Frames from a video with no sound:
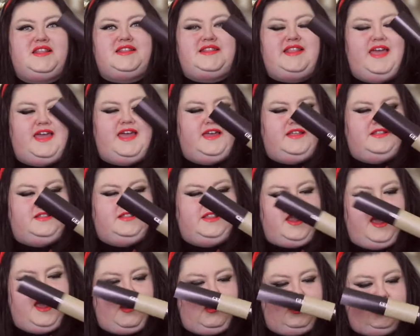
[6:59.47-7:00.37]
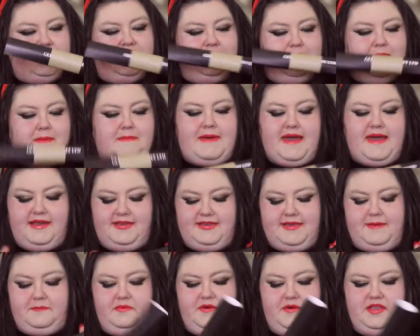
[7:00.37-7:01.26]
they are some
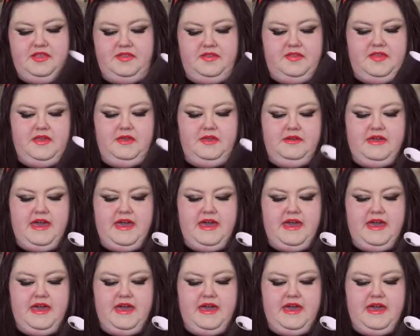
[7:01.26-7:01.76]
amazing prints that you